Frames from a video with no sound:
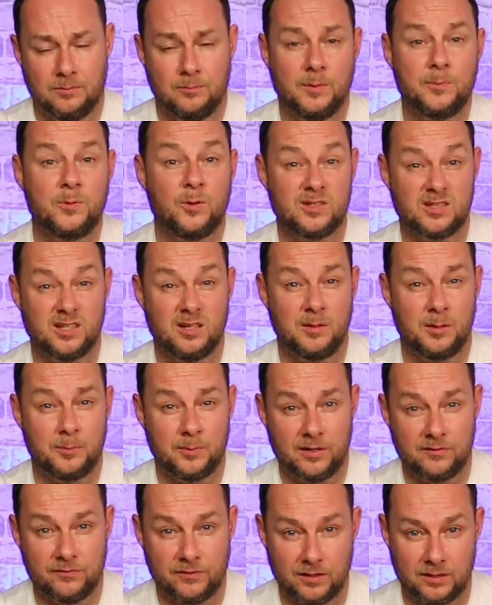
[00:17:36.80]
Remember what I said about
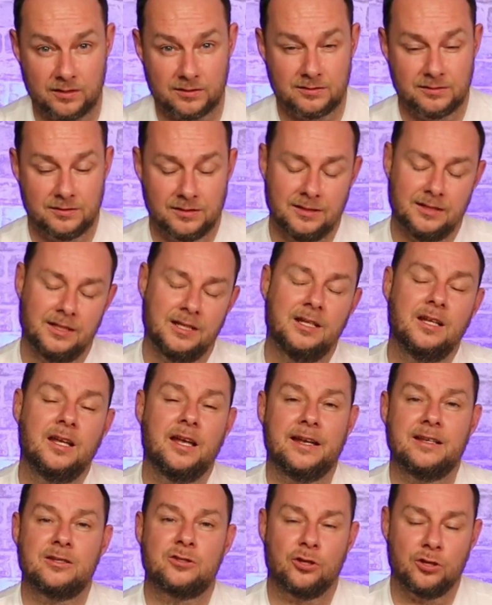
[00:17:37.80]
brain farts?
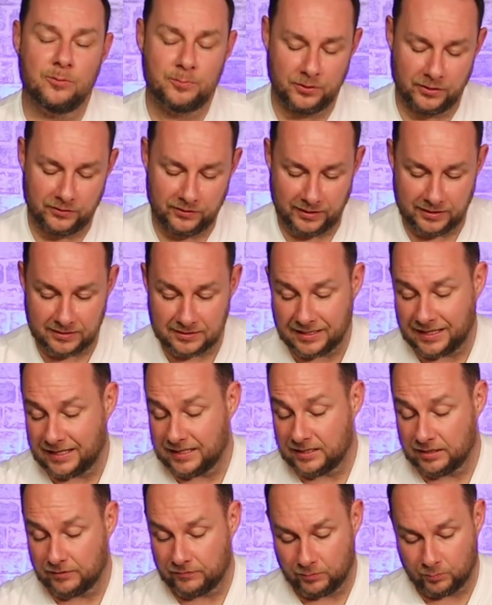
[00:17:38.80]
Interpret things
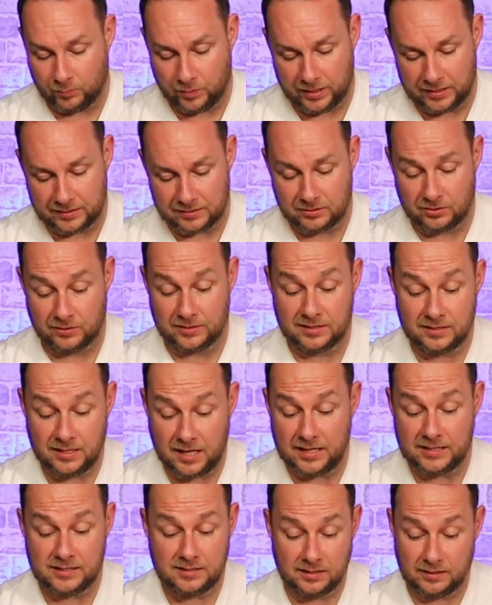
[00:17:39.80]
in different ways. So it's
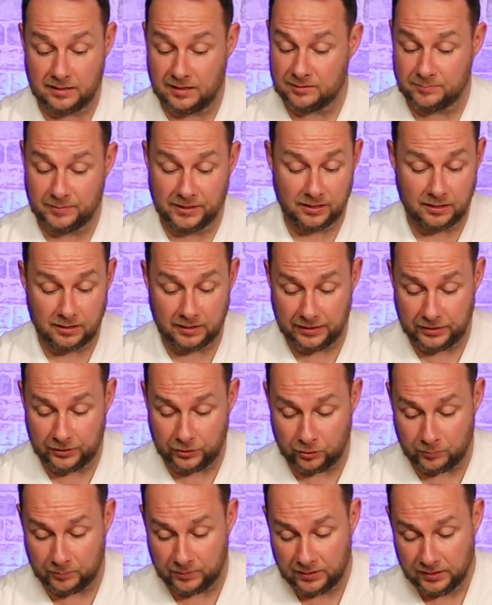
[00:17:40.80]
nice that that's been cleared
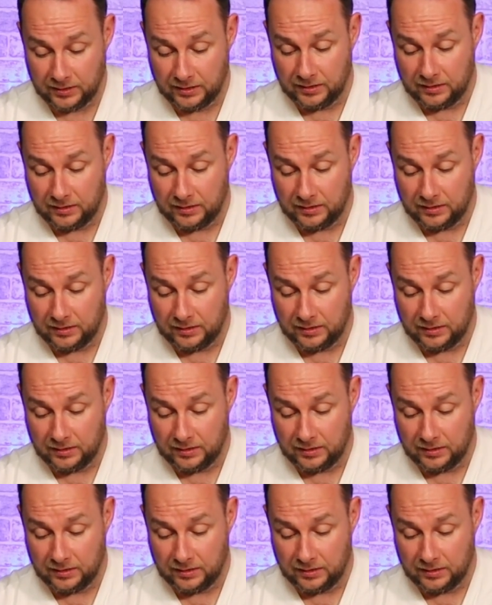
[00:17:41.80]
up.